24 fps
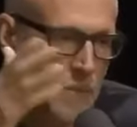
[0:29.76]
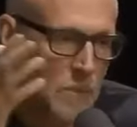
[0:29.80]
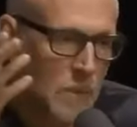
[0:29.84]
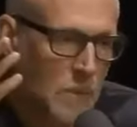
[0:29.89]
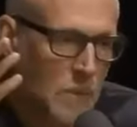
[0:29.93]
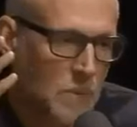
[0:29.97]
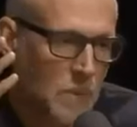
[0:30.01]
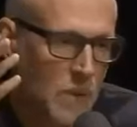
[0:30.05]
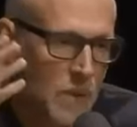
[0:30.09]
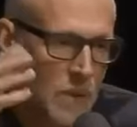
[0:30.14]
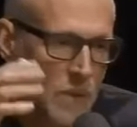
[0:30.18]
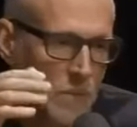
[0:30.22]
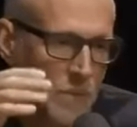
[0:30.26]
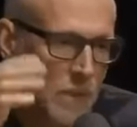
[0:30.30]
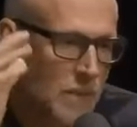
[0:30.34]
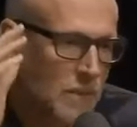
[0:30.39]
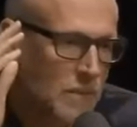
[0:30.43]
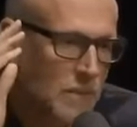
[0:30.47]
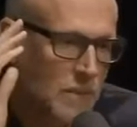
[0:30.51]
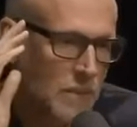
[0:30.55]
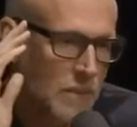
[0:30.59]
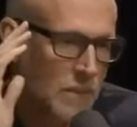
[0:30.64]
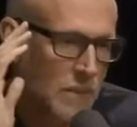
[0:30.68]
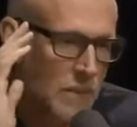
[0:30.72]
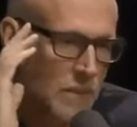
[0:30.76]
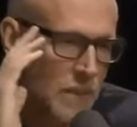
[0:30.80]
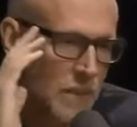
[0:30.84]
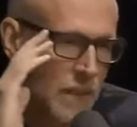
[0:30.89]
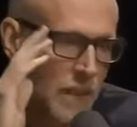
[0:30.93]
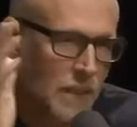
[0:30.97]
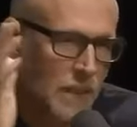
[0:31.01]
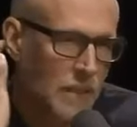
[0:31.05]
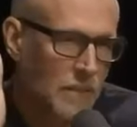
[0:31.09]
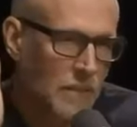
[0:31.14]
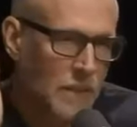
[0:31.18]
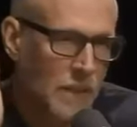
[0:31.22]
teach my boys, I'm like, you're
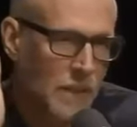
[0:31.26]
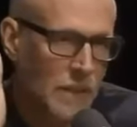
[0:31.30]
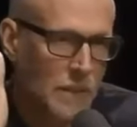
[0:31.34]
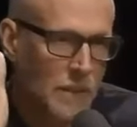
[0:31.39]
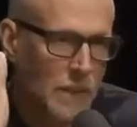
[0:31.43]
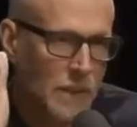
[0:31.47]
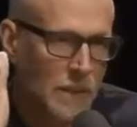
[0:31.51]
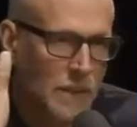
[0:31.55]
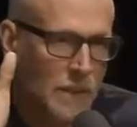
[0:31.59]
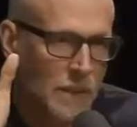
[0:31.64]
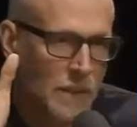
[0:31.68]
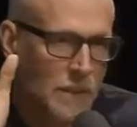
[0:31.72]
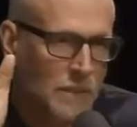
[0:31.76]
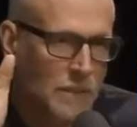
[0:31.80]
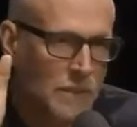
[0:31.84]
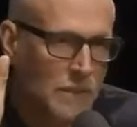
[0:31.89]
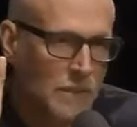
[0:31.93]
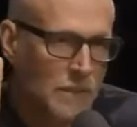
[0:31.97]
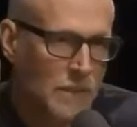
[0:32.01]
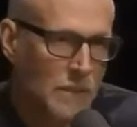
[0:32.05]
negative value right now.